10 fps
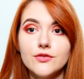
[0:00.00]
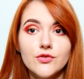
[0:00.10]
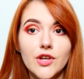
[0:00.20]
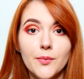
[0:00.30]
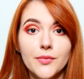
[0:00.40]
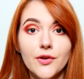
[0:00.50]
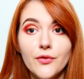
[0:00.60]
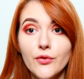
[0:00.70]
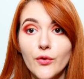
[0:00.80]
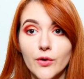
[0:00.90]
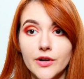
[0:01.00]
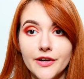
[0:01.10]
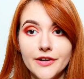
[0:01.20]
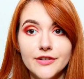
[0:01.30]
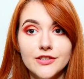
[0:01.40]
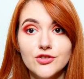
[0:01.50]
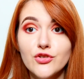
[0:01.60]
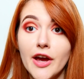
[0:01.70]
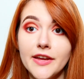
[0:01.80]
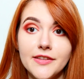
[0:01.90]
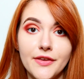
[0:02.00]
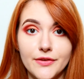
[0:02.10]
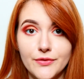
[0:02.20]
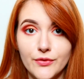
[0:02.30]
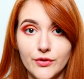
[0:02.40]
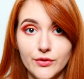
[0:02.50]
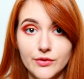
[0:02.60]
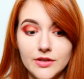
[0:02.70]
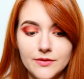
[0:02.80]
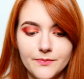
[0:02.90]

Chapter 4. Chinese Food.